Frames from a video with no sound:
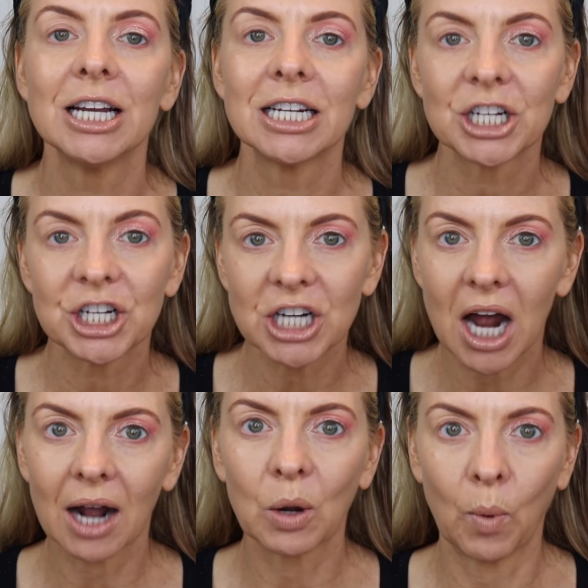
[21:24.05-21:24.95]

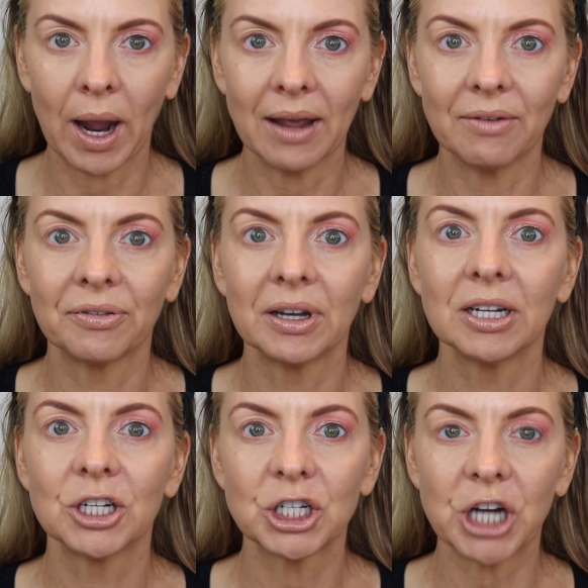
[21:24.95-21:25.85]
Shockwave
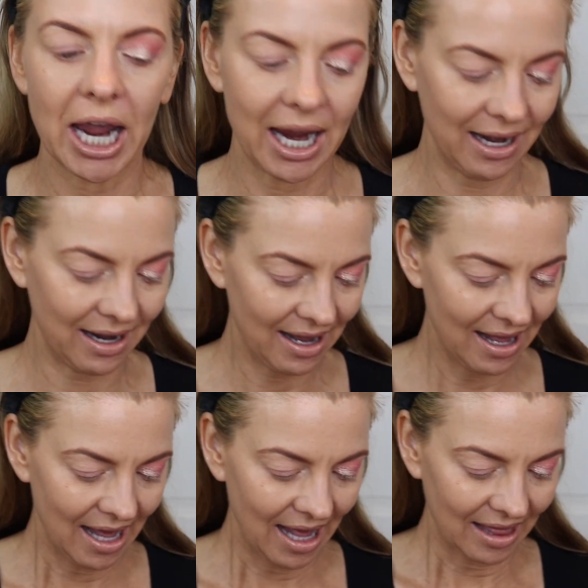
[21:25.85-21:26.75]
shade.
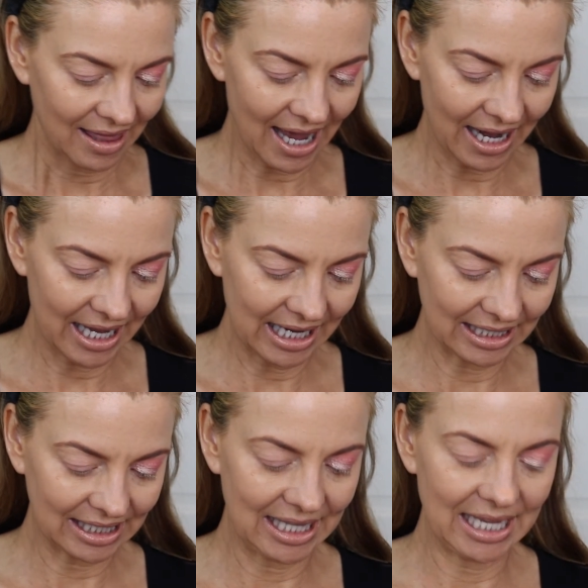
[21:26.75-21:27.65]
That
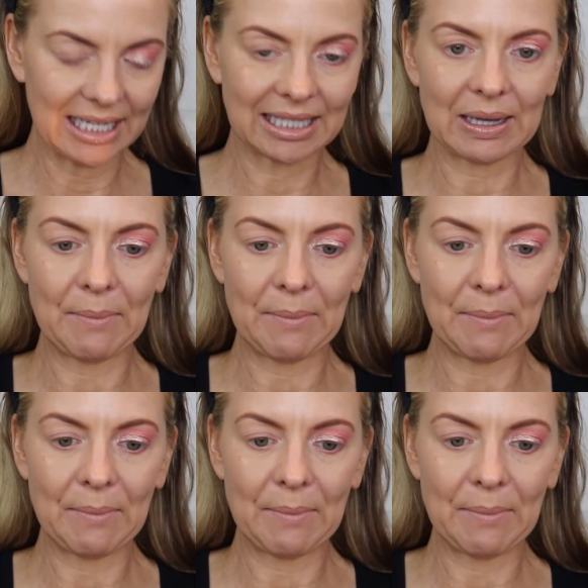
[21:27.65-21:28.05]
is this